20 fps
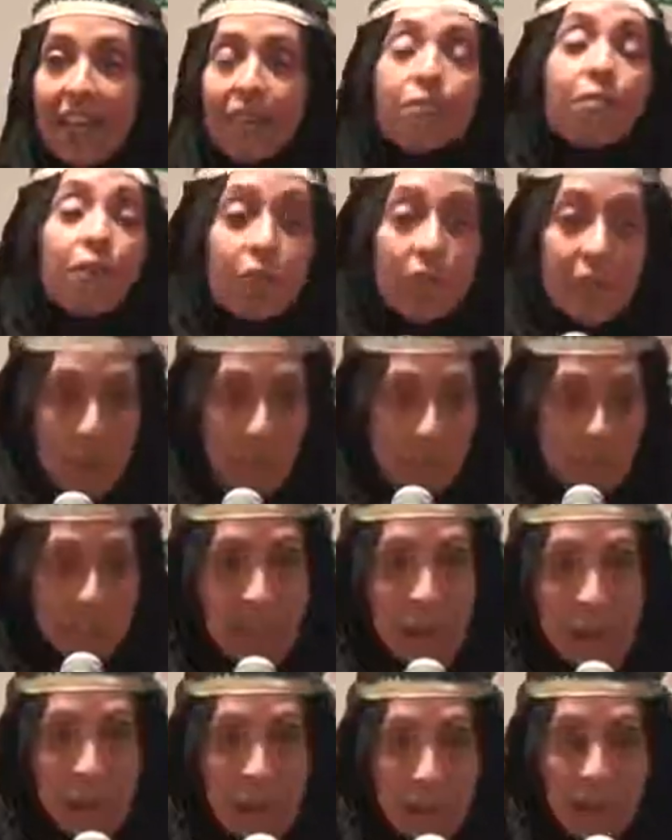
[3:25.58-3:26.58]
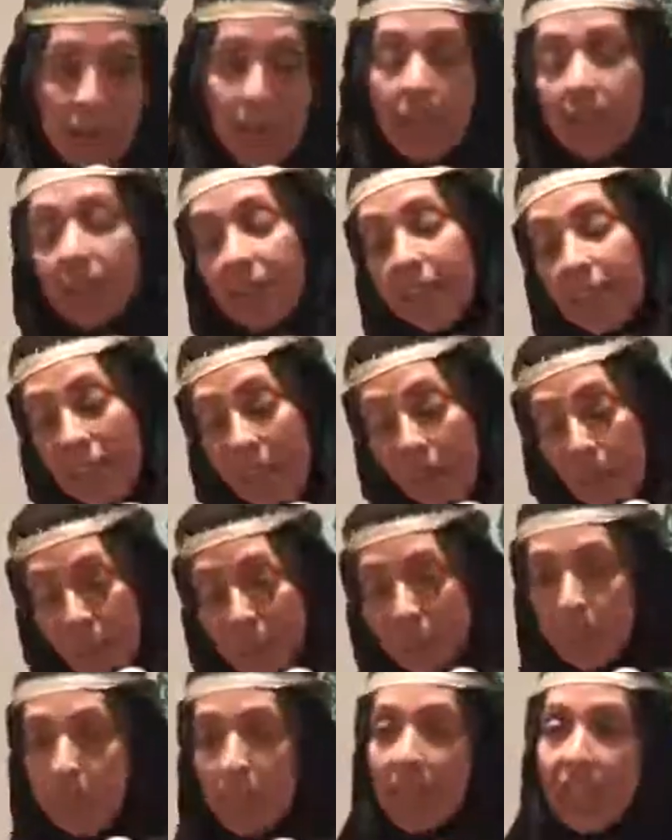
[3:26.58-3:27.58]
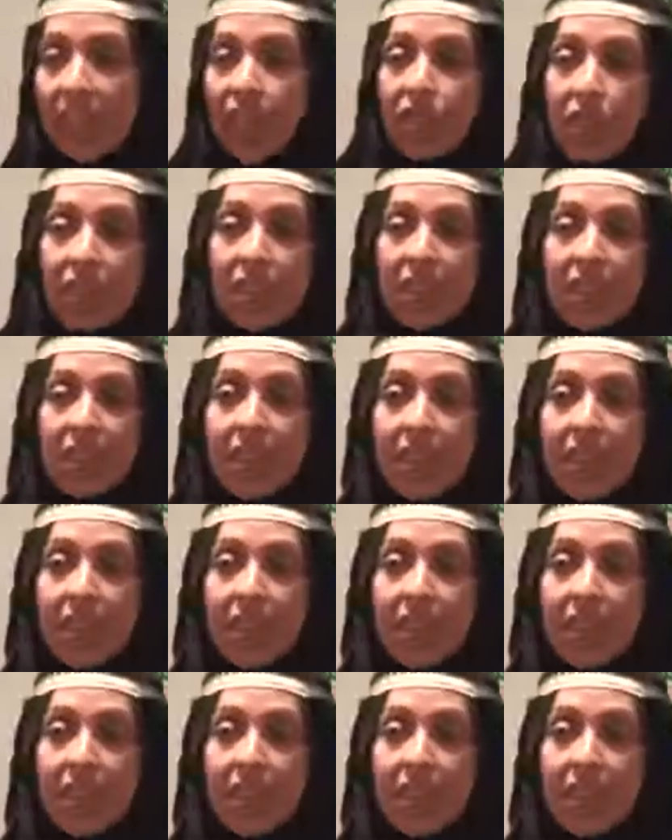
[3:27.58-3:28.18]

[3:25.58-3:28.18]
First I went to Hong Kong, then I went to Malaysia.